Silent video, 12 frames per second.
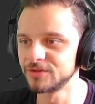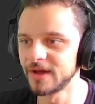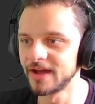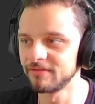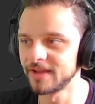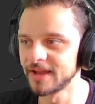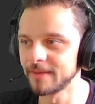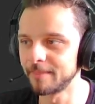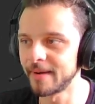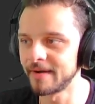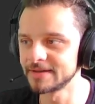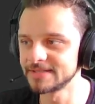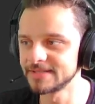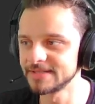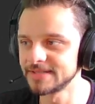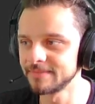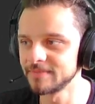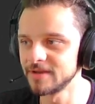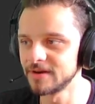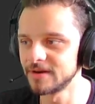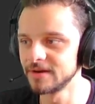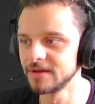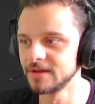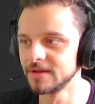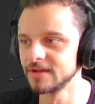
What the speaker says: do have like a parent system here.